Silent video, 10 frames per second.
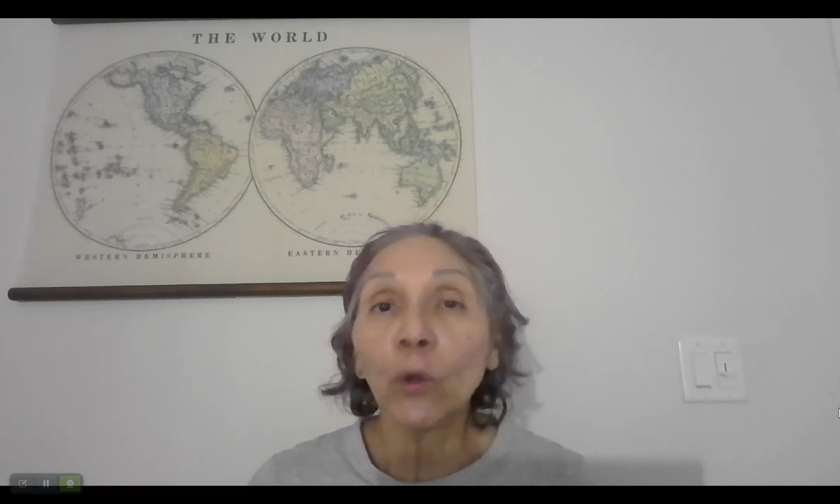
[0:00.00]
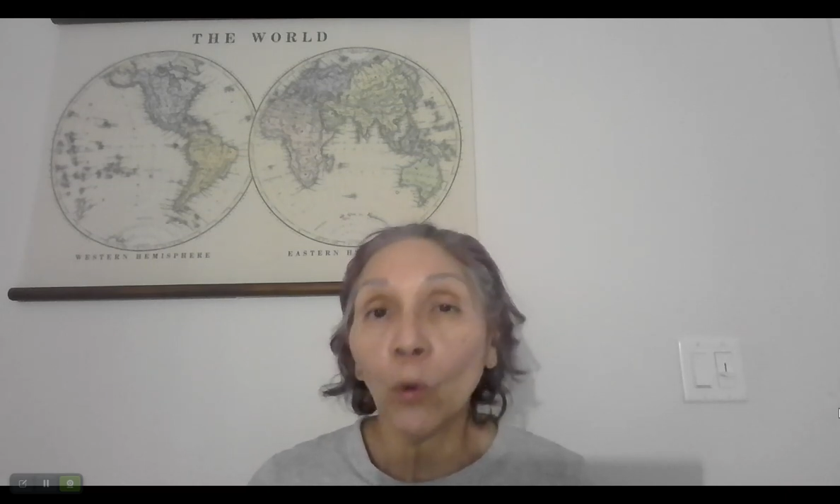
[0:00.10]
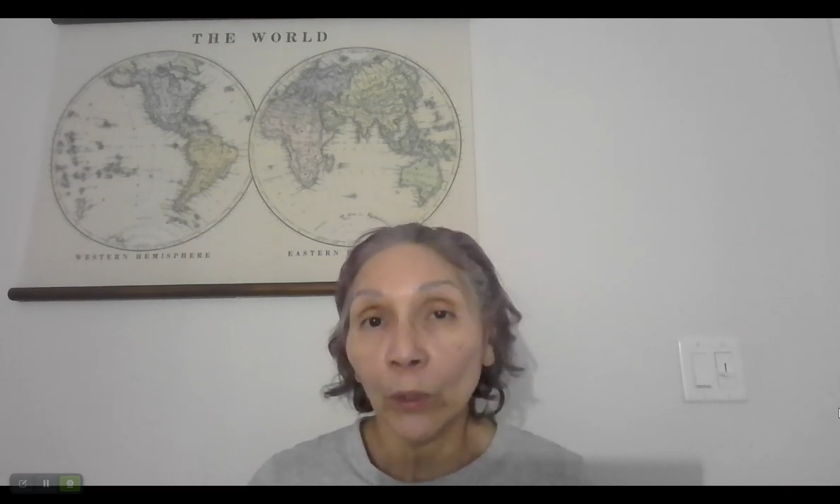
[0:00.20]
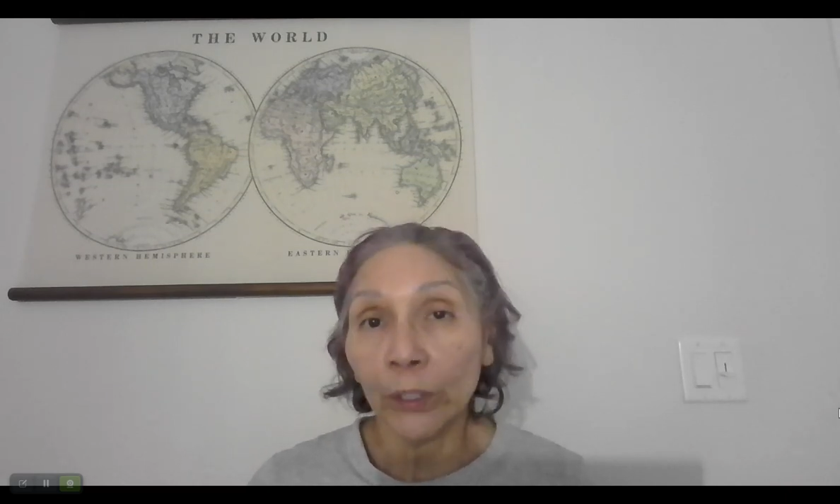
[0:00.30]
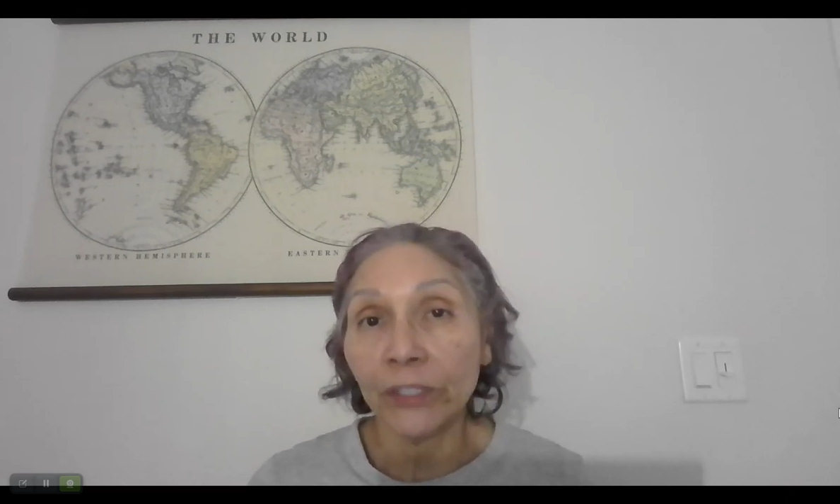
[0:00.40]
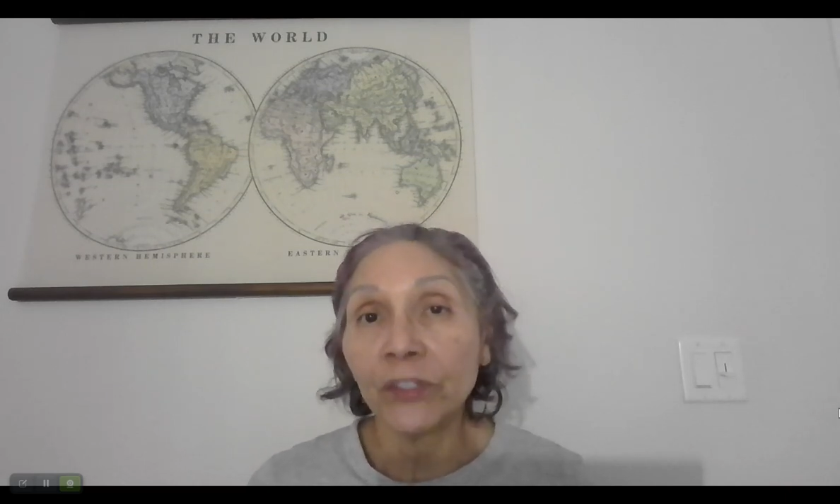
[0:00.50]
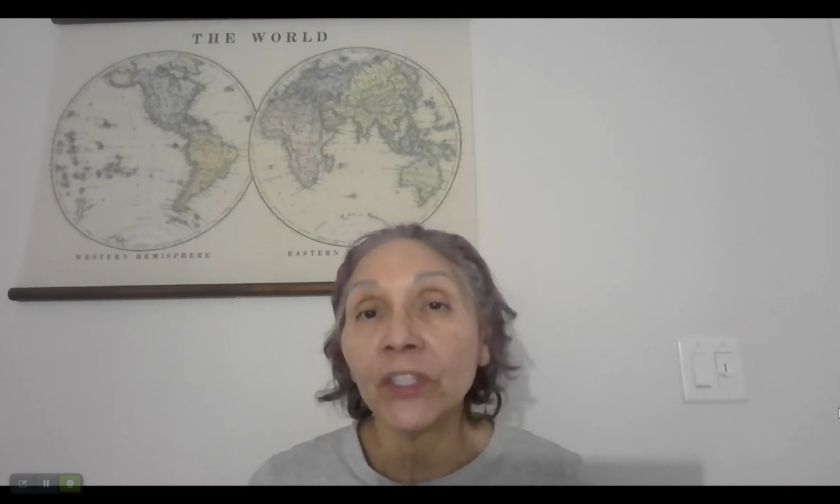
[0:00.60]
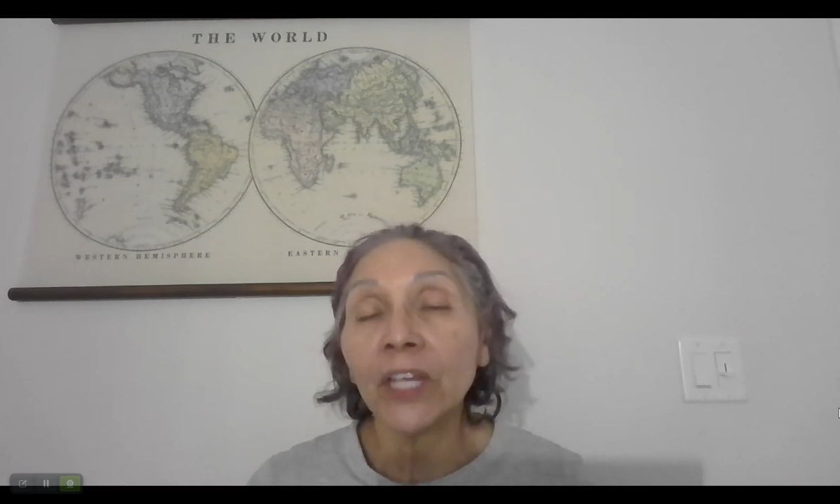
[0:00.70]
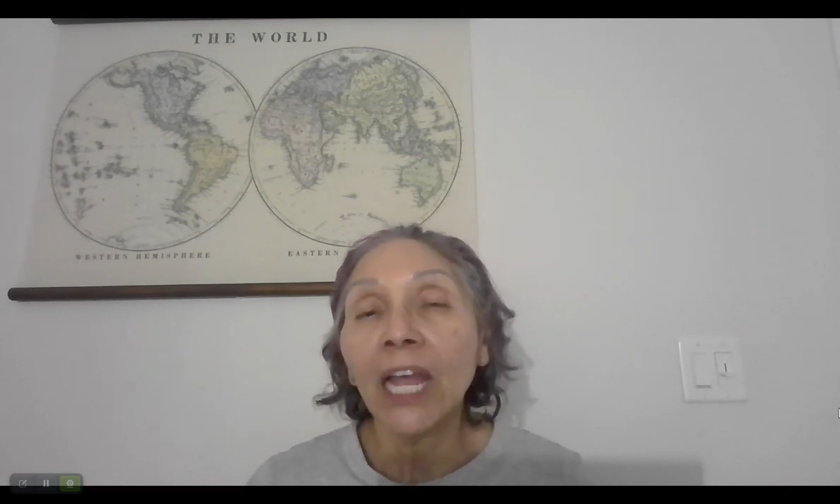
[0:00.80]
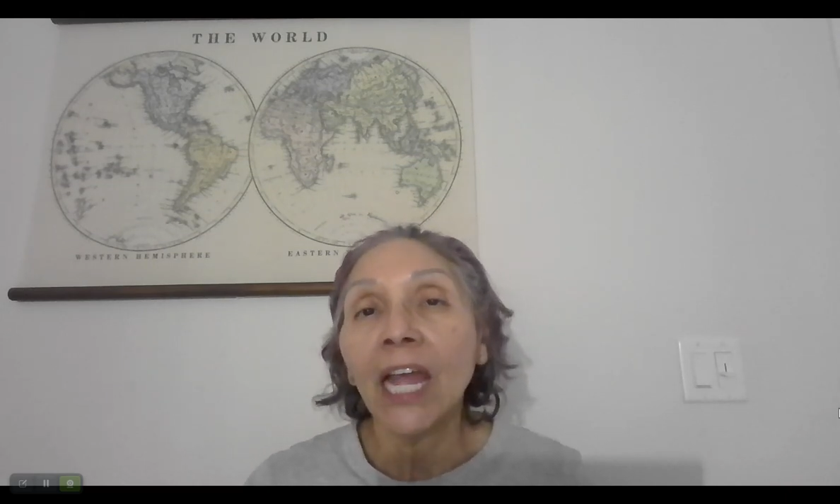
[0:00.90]

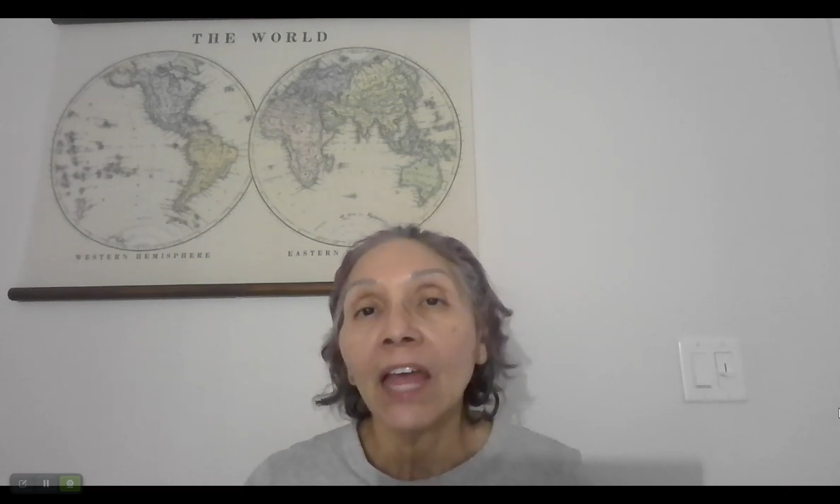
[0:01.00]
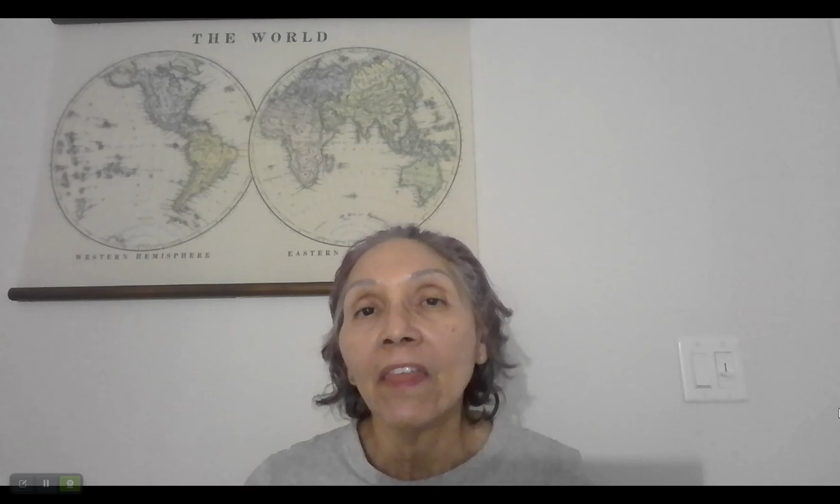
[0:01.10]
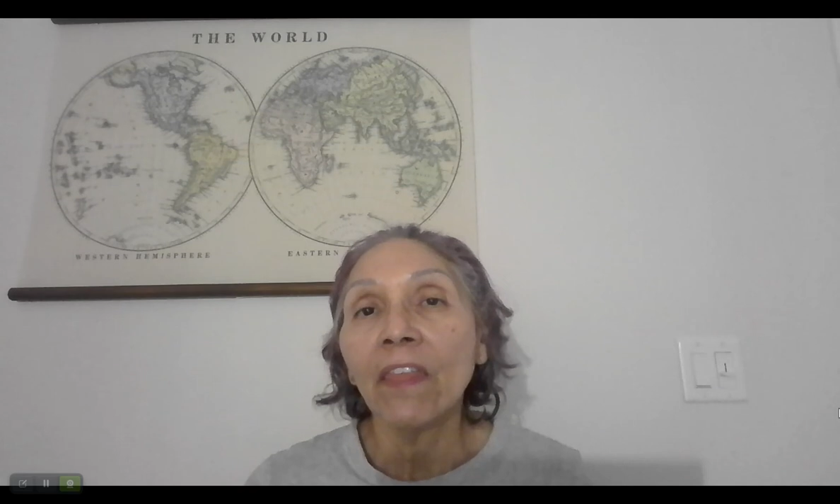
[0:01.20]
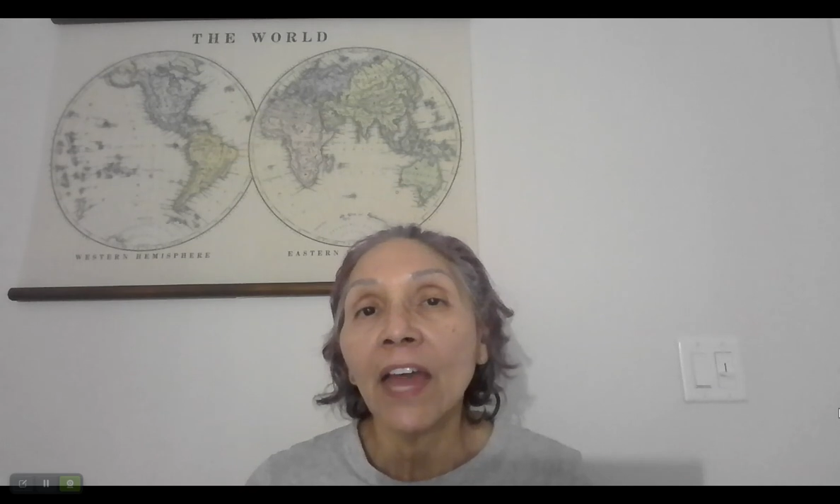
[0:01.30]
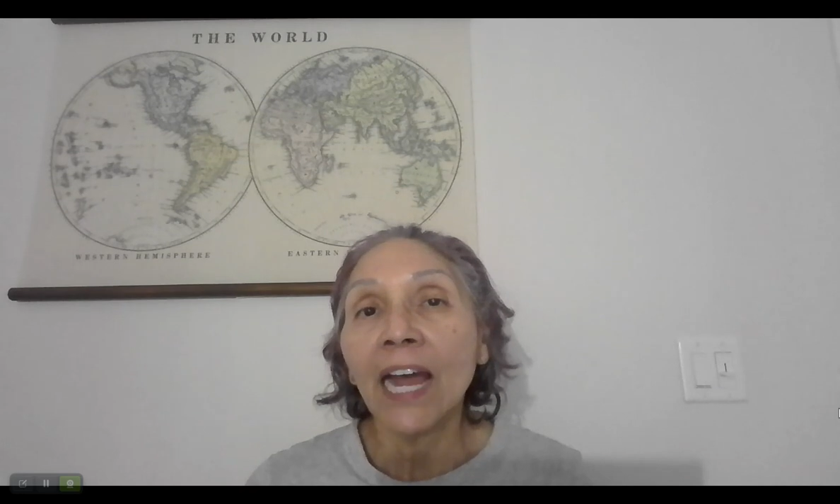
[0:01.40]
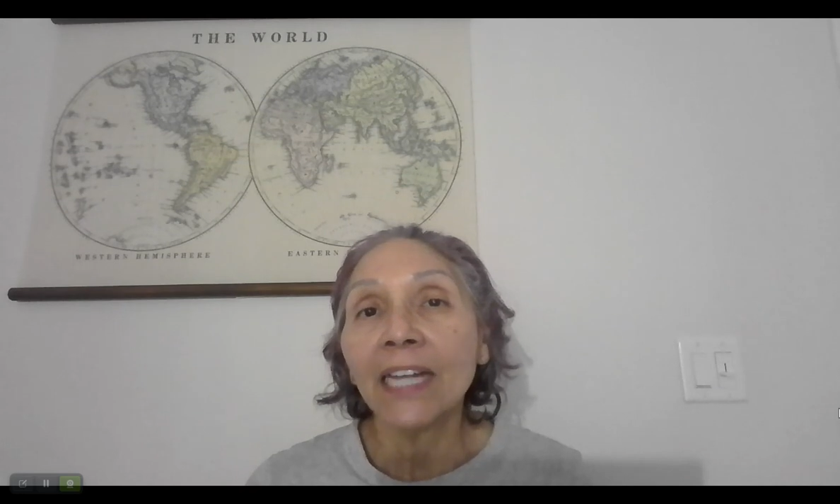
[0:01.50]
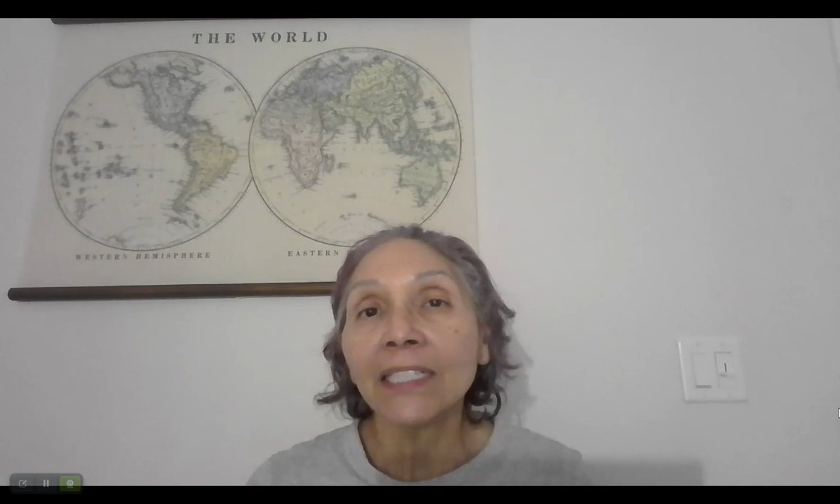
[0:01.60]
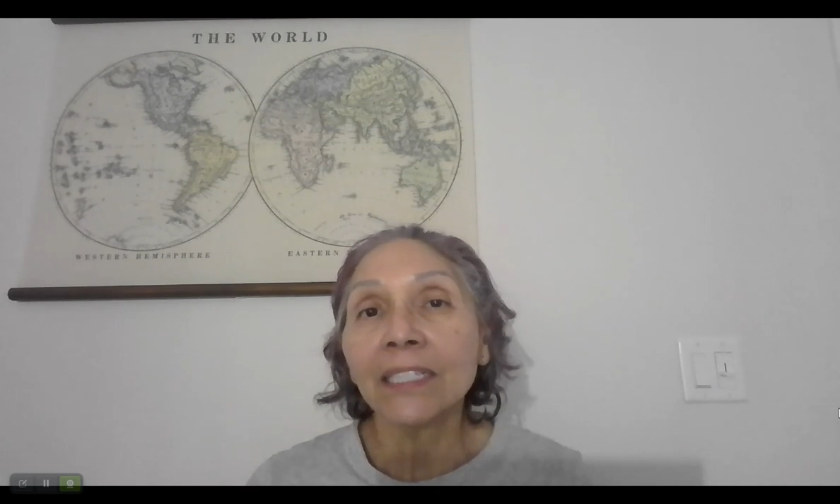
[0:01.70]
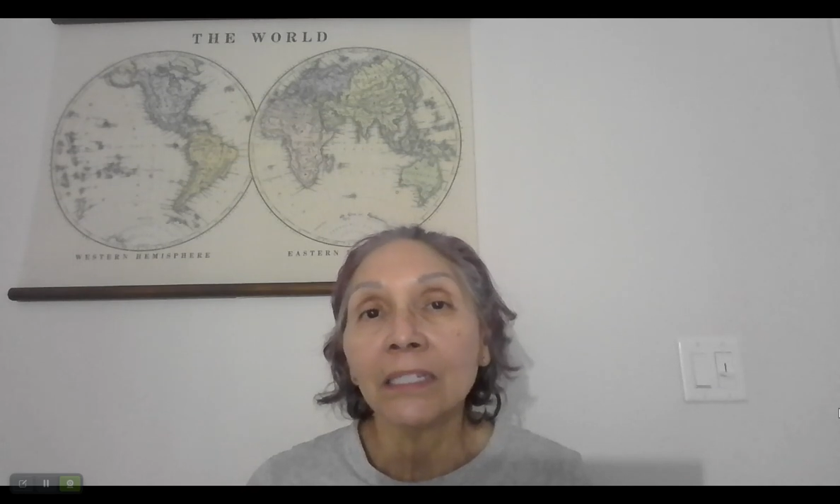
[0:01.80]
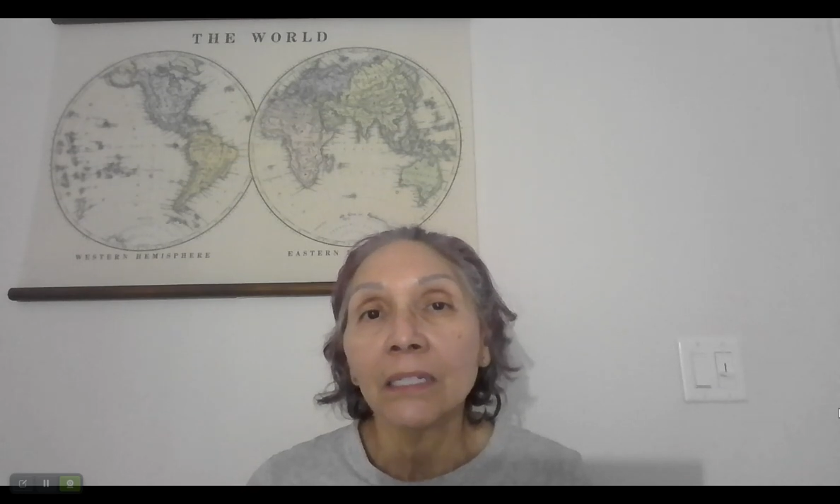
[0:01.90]
course
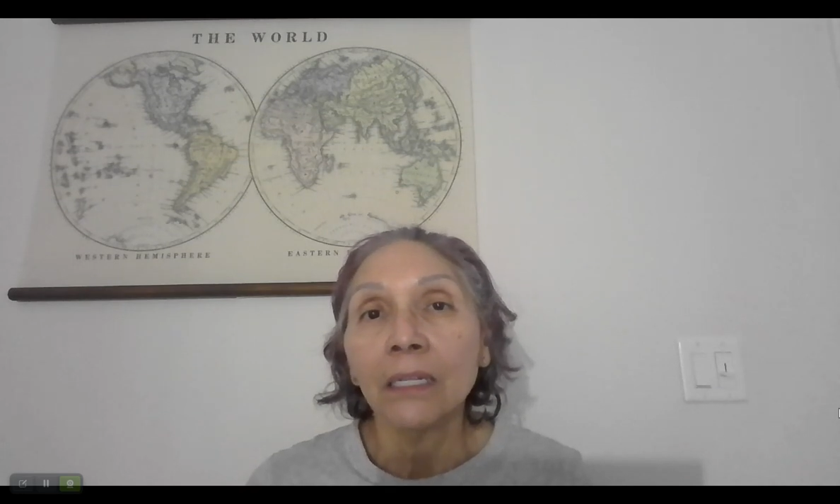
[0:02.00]
that